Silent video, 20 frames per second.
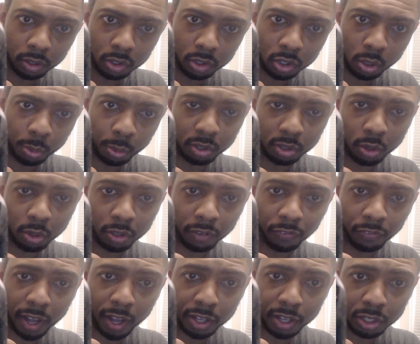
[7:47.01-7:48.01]
So it's only
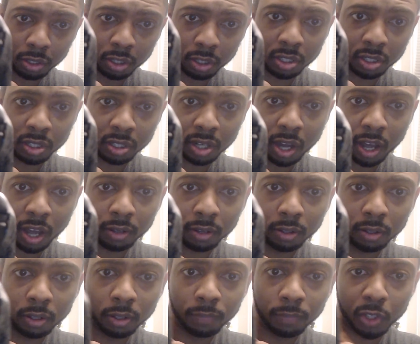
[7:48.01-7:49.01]
flashing because it's not.
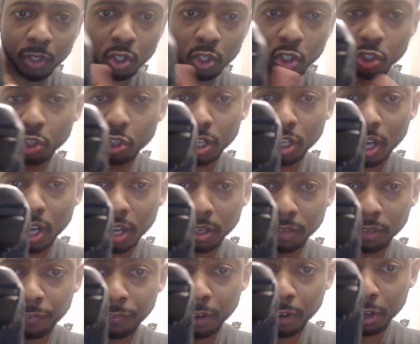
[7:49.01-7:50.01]
I just took it out of
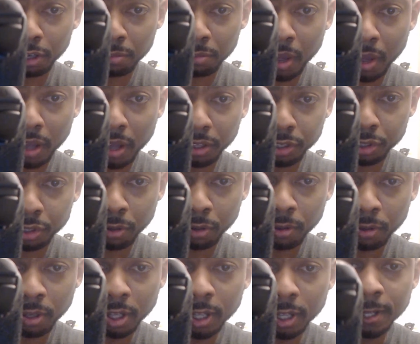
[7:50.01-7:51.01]
the fucking box,
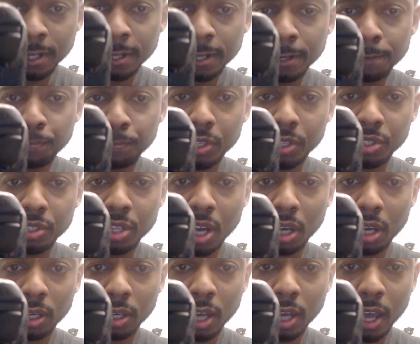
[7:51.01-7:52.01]
so it's
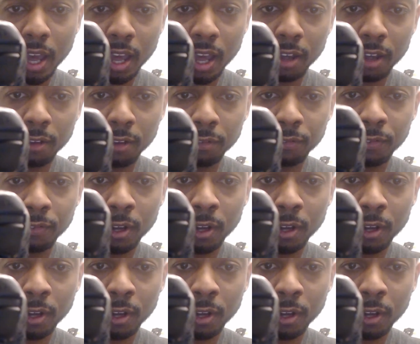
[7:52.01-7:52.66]
not gonna have.